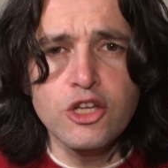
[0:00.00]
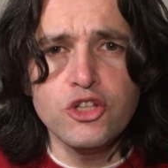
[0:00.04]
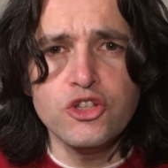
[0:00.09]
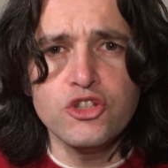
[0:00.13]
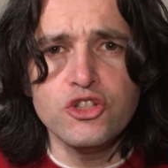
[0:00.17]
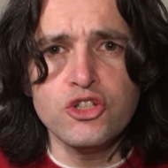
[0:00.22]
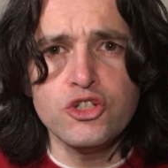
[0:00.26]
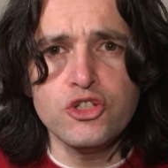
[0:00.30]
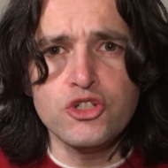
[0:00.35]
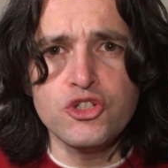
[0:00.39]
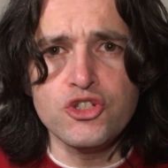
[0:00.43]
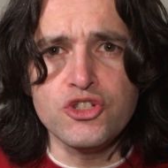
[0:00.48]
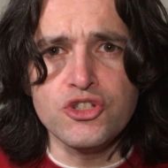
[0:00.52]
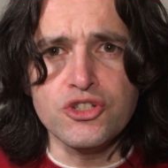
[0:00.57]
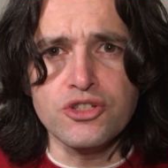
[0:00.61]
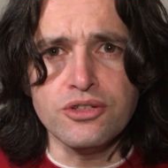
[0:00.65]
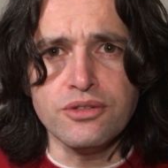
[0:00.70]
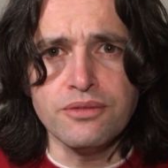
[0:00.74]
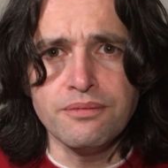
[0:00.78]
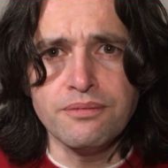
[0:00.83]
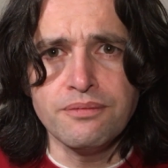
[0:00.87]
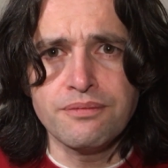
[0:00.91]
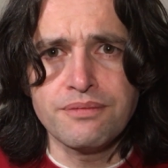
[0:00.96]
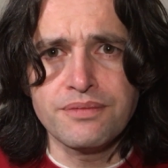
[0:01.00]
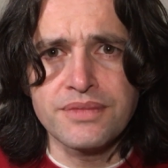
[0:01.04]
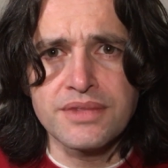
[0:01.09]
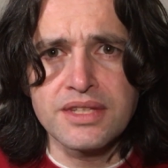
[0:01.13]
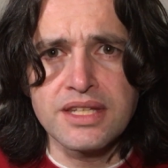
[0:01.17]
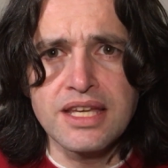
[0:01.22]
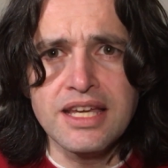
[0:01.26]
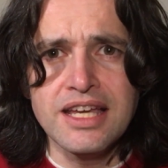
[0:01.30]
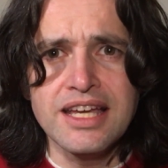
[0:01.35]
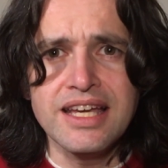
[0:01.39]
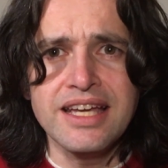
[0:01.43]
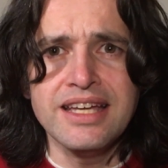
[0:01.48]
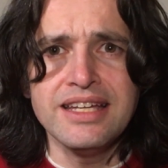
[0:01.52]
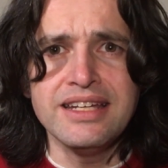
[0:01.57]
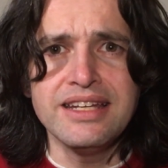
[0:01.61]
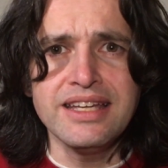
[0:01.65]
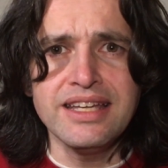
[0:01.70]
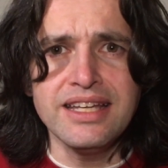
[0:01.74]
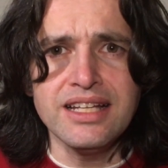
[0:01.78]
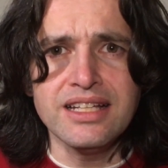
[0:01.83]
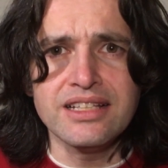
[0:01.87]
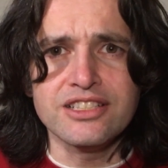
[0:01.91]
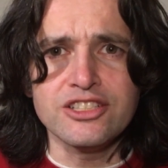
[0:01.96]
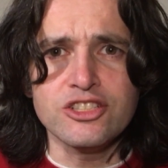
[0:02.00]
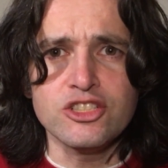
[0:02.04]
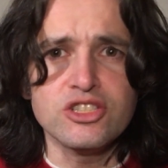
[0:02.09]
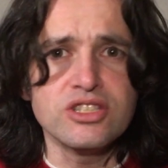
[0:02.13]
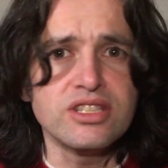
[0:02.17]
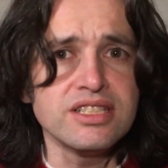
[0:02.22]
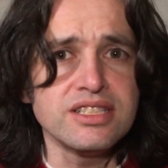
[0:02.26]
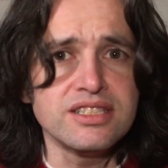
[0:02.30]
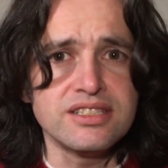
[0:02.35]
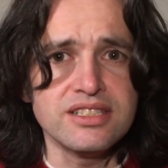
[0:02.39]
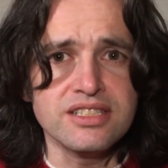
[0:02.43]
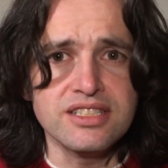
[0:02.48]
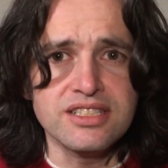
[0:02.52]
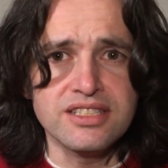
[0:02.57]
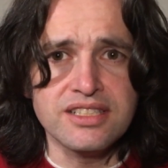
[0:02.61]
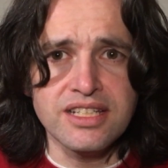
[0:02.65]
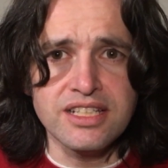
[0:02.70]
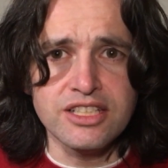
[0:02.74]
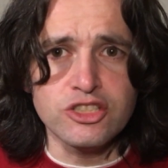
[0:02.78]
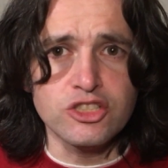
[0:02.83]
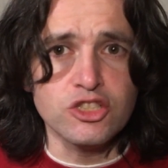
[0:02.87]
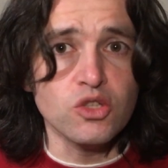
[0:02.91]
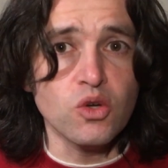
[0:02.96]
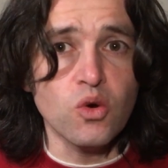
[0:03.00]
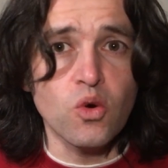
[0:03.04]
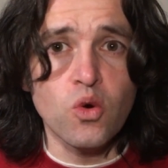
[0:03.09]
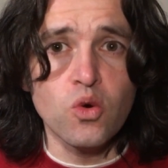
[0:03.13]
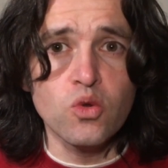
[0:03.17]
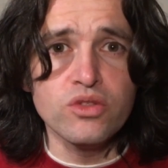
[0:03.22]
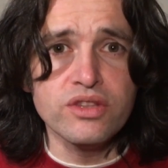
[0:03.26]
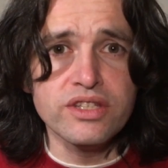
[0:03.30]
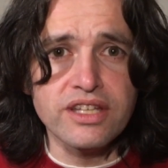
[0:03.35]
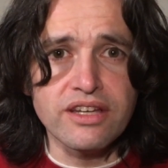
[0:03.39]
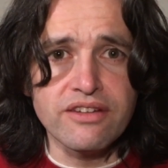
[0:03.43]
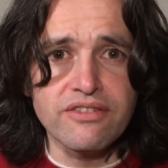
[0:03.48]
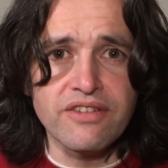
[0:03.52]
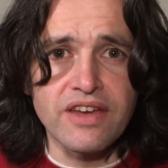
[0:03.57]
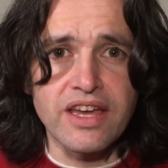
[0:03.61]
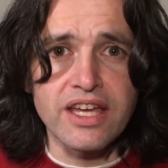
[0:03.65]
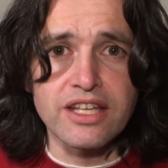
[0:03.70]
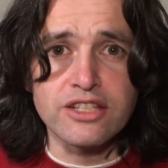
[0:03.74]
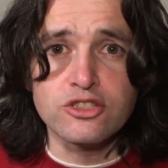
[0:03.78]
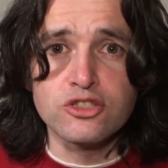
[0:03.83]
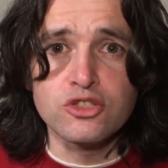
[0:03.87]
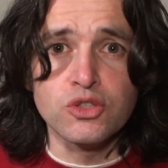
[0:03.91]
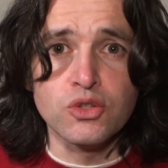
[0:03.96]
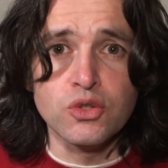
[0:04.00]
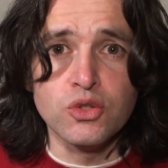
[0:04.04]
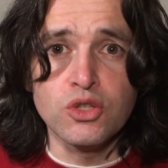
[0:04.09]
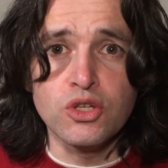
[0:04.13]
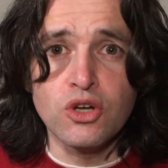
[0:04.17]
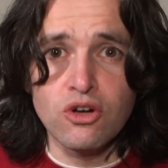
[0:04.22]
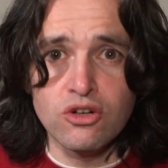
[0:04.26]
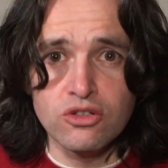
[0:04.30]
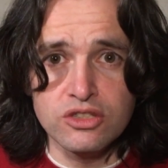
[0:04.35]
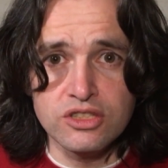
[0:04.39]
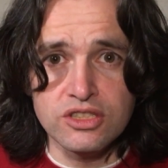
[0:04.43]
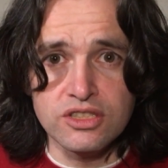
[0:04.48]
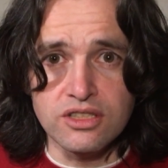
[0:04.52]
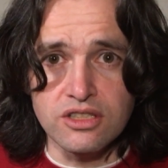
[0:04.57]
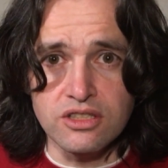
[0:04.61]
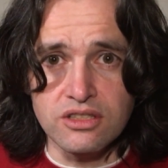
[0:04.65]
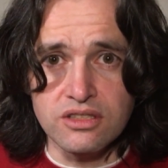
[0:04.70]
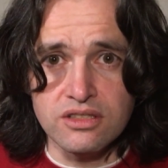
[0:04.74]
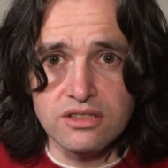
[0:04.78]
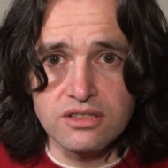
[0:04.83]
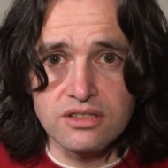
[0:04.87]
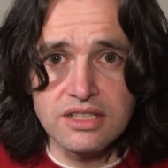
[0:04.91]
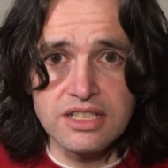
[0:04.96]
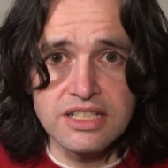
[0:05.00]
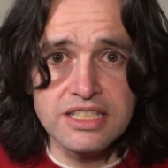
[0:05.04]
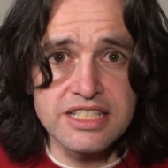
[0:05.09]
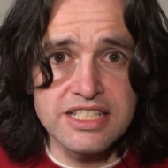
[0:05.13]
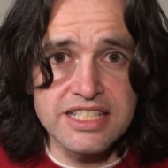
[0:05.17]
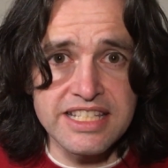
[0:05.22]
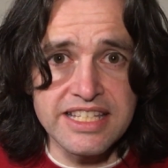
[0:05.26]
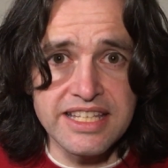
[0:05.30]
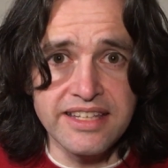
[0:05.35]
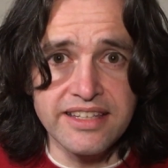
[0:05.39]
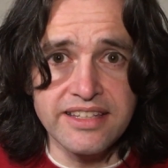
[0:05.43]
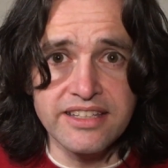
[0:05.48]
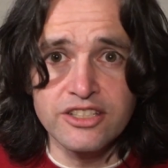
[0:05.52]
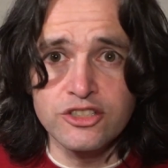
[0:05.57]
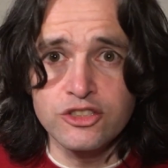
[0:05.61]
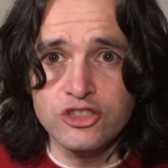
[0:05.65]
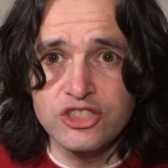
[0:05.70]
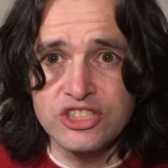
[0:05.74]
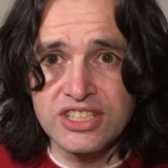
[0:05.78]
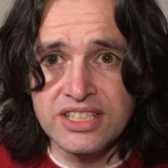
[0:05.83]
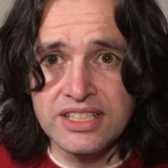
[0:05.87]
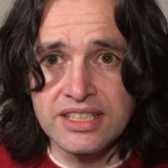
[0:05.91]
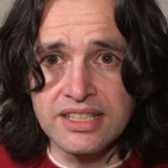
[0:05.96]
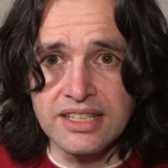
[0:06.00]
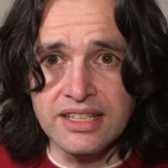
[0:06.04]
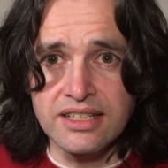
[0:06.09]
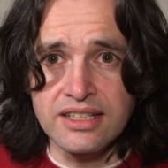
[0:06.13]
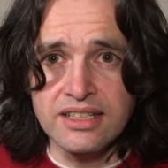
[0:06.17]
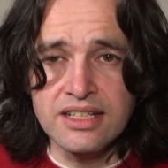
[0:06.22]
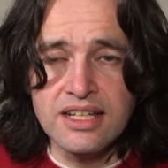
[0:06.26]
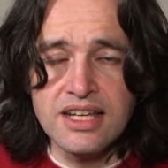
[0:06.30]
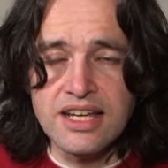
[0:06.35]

Nischje. In English, this distinction only affects two consonants, C and G,